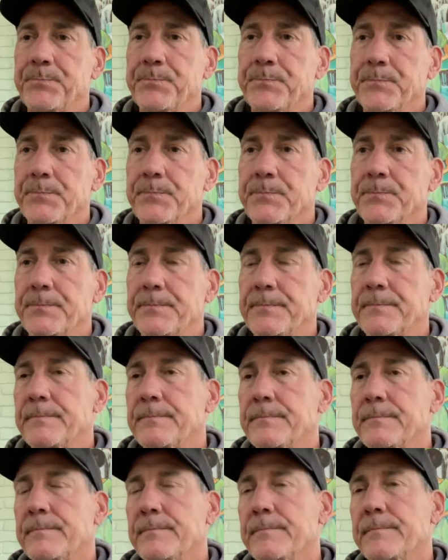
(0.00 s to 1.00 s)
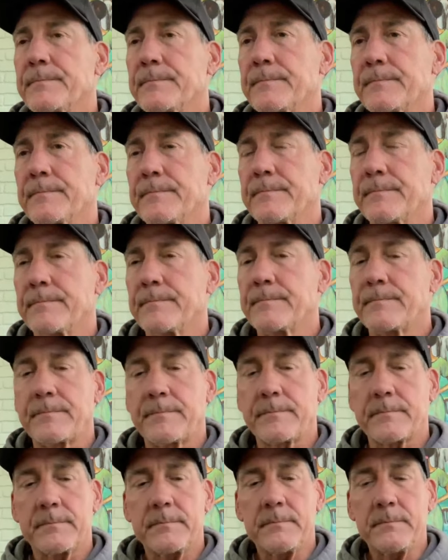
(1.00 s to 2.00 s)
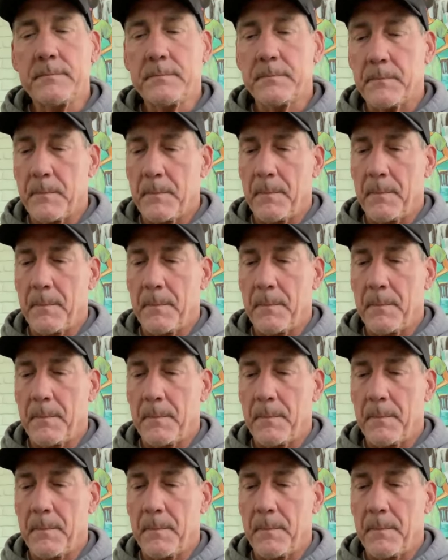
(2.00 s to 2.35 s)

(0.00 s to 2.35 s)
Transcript: (silent)